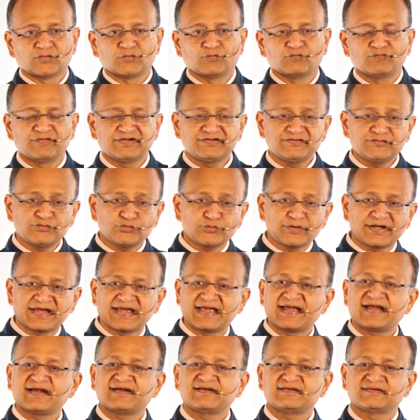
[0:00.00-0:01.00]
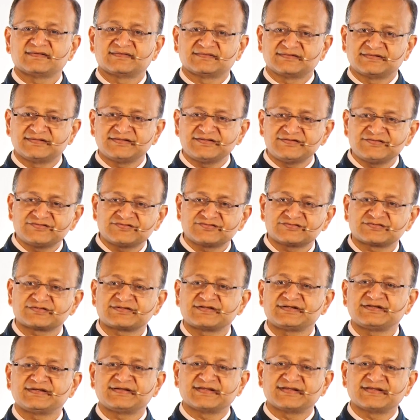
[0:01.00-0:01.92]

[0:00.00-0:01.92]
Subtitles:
When you add these three